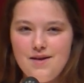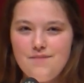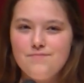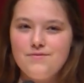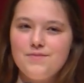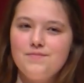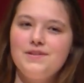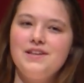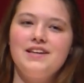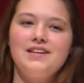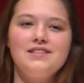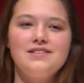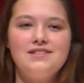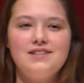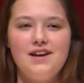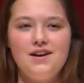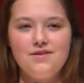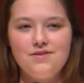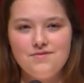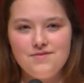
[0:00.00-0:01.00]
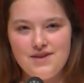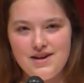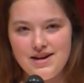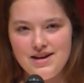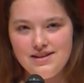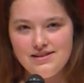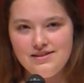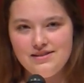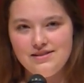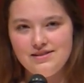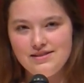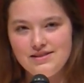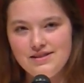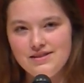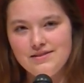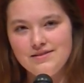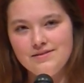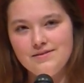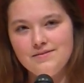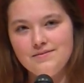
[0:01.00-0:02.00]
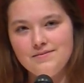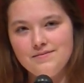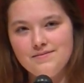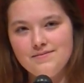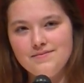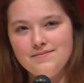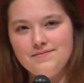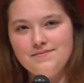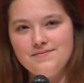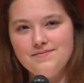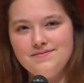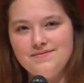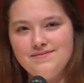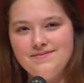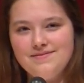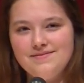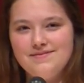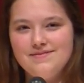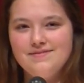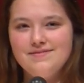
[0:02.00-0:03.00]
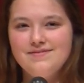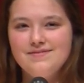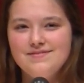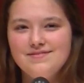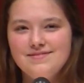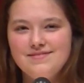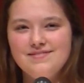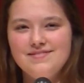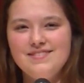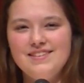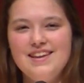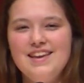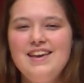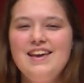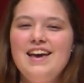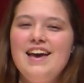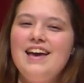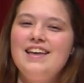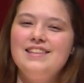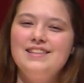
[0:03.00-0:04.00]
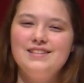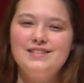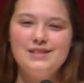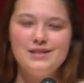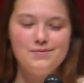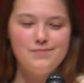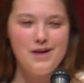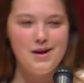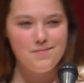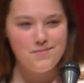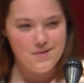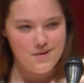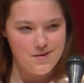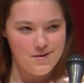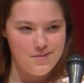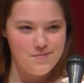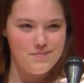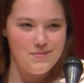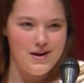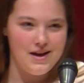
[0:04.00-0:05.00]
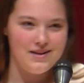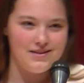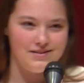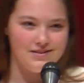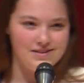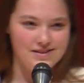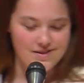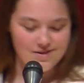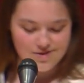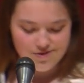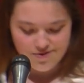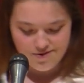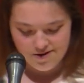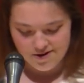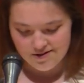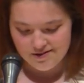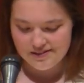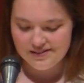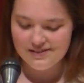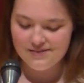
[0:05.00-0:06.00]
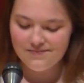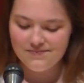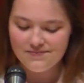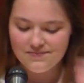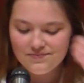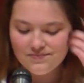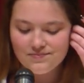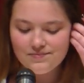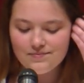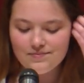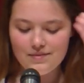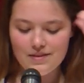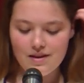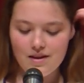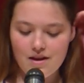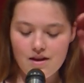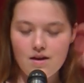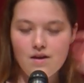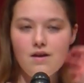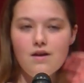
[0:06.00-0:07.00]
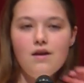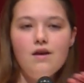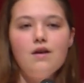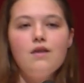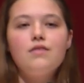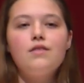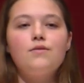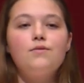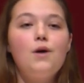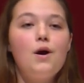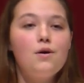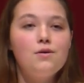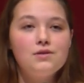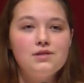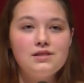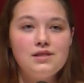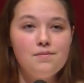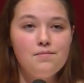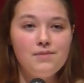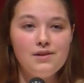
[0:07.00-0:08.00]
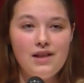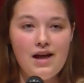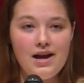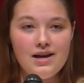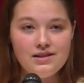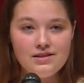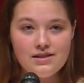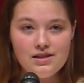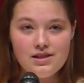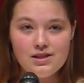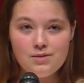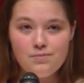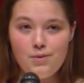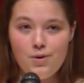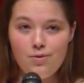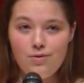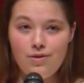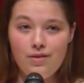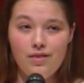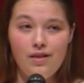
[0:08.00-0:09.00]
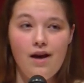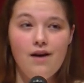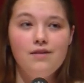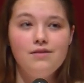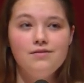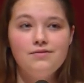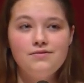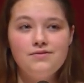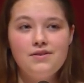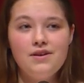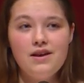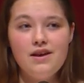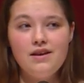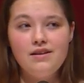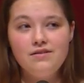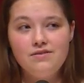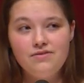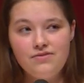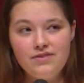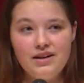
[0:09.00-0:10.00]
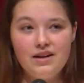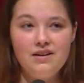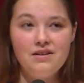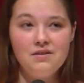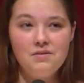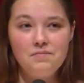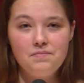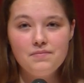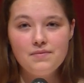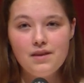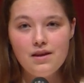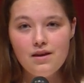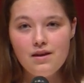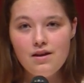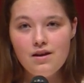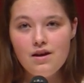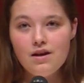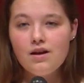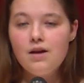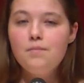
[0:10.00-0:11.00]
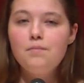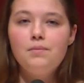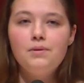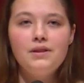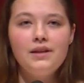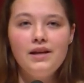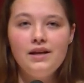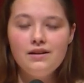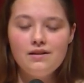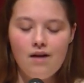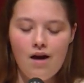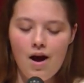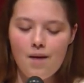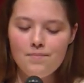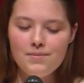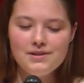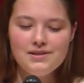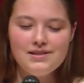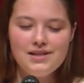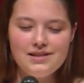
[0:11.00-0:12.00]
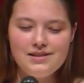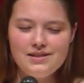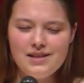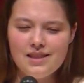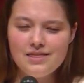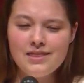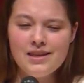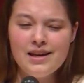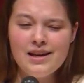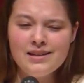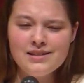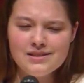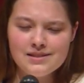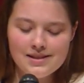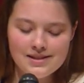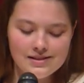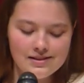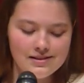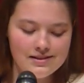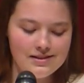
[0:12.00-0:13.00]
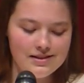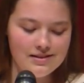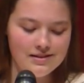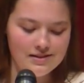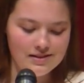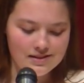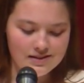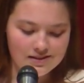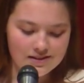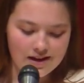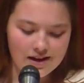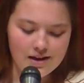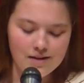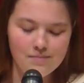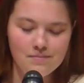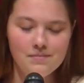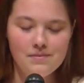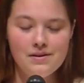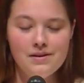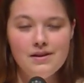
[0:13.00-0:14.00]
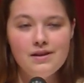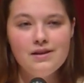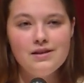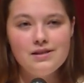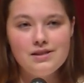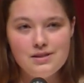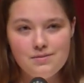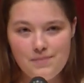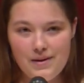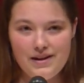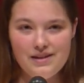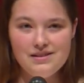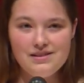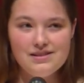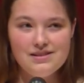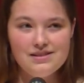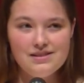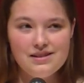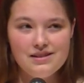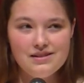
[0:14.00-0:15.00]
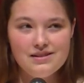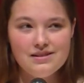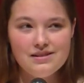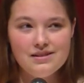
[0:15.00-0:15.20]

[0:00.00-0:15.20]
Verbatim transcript: I'm from Lincoln Southwest. Stop! Now slam! And this is my poem, Petals and Thorns. The rose symbolizes both love and fear, complete opposites, yet they exist in the same space.